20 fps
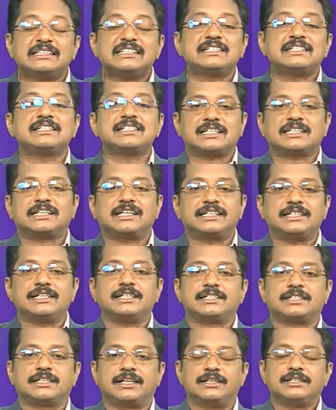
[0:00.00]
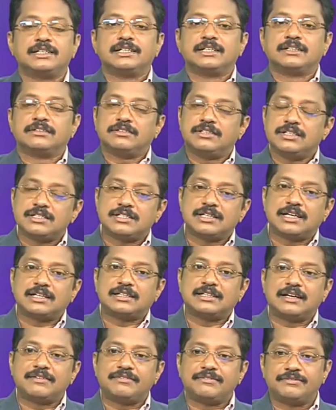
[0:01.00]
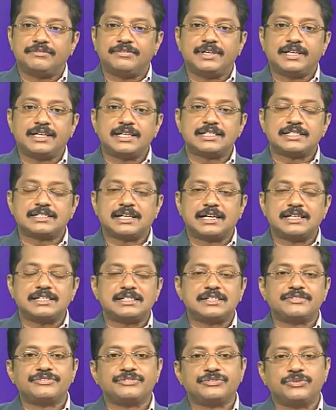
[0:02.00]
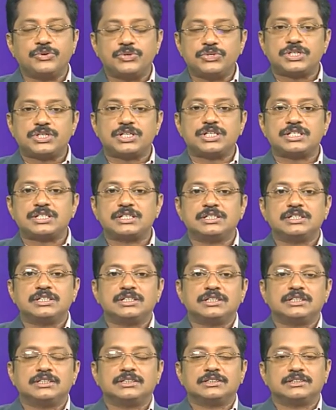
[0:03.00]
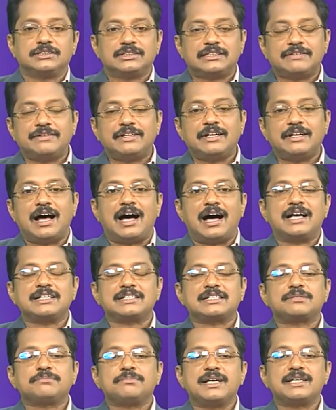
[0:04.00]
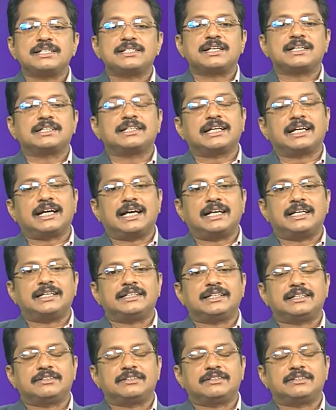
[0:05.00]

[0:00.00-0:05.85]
is a conditional. These are the various kinds of questions they will ask based on the calendar.